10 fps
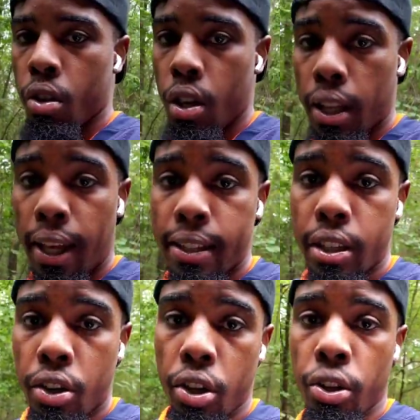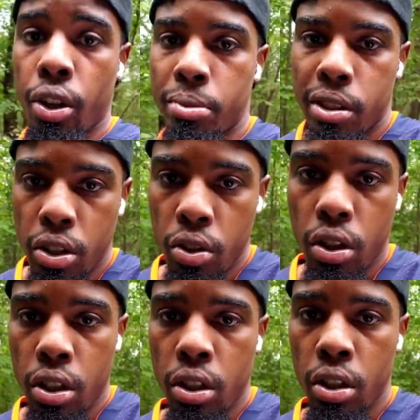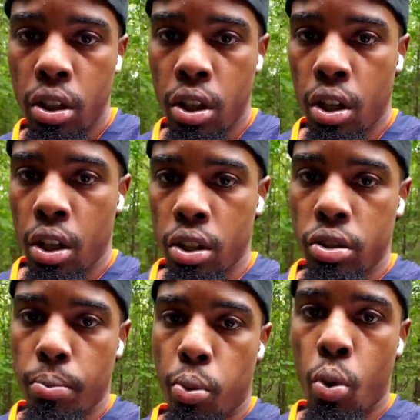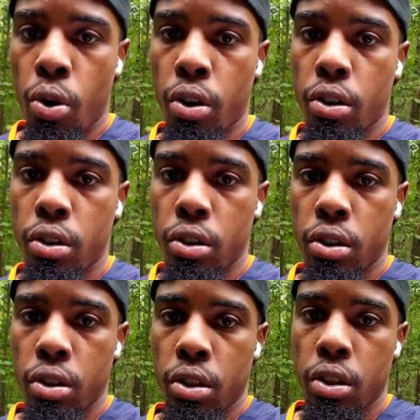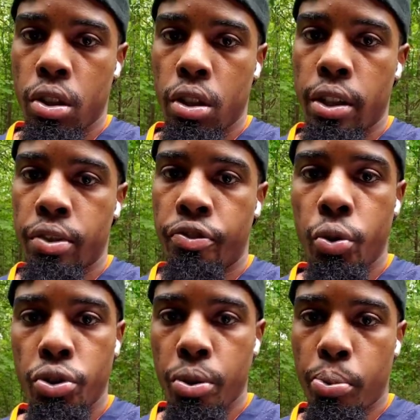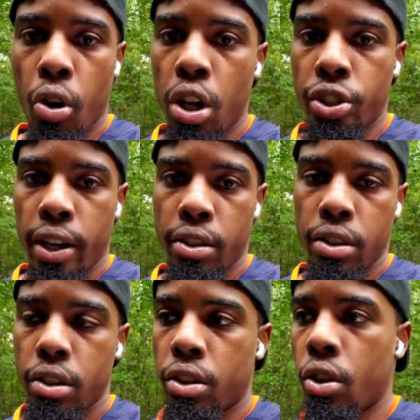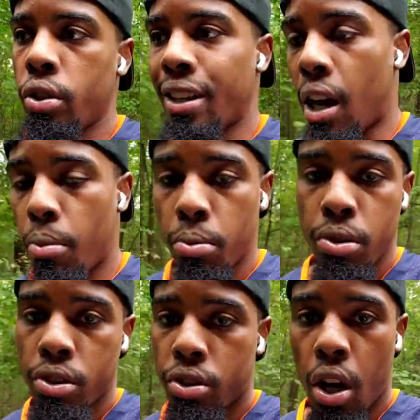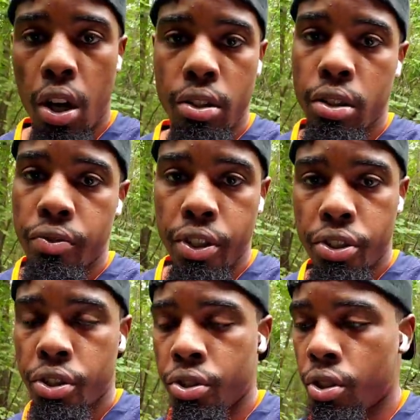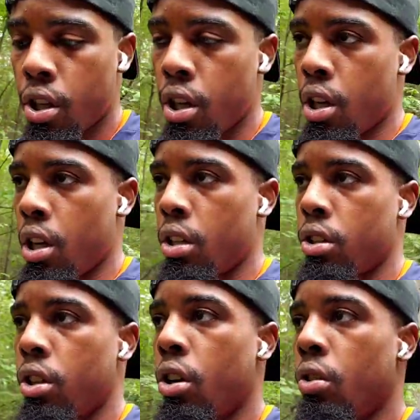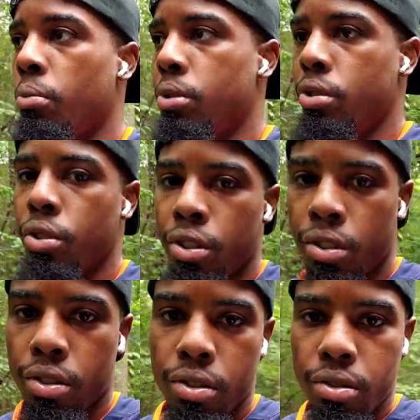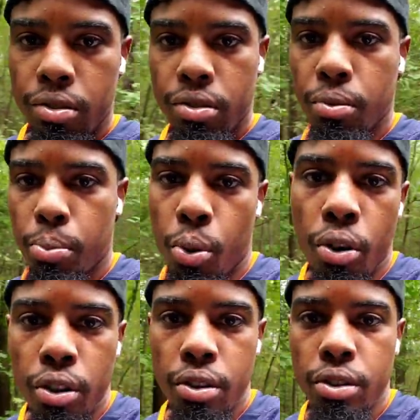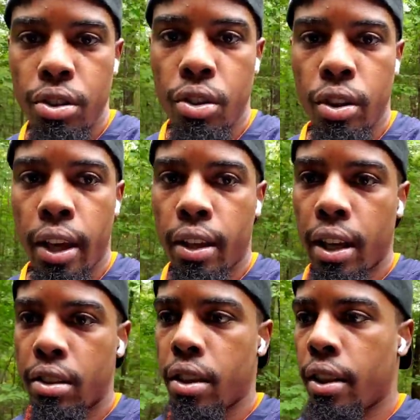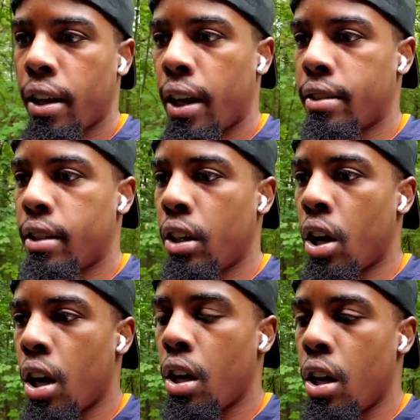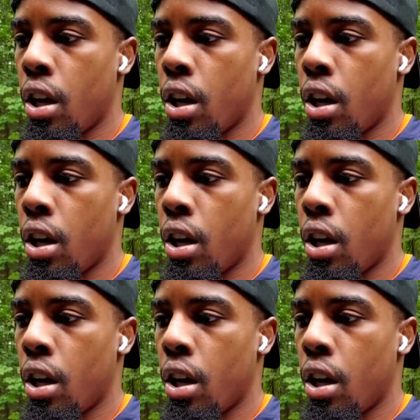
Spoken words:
and like I said earlier, I'm still gonna support his future projects. You know, his albums, his songs, his features. You know, I'm still gonna support. You know, like, that's the thing I see a lot